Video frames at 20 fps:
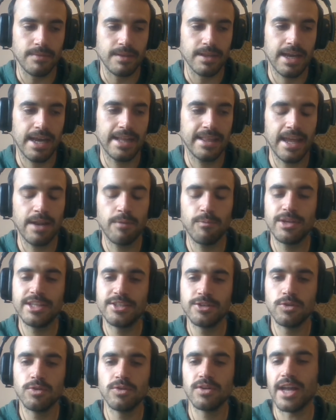And then we
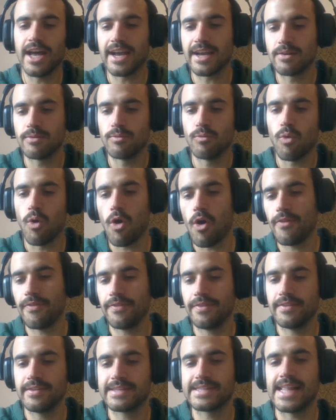do like
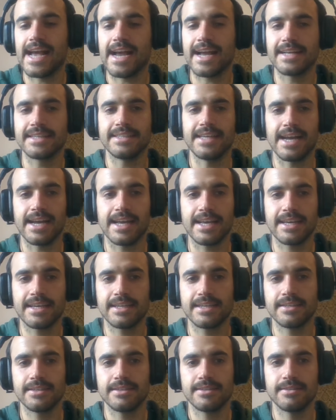one Slack Attack
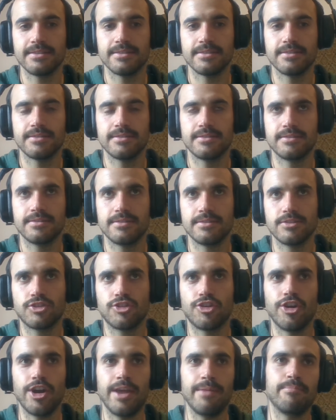
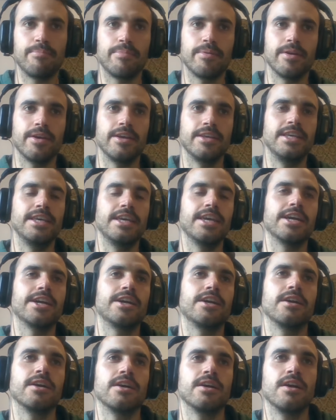trip a
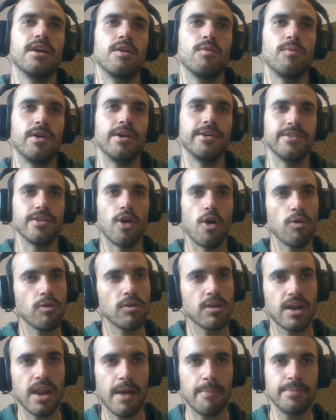year where the whole
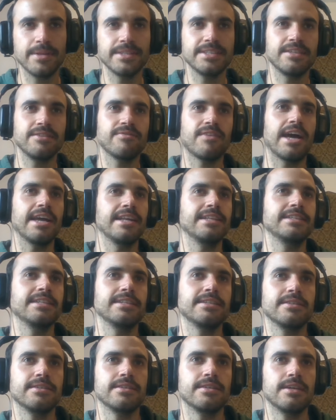club is invited.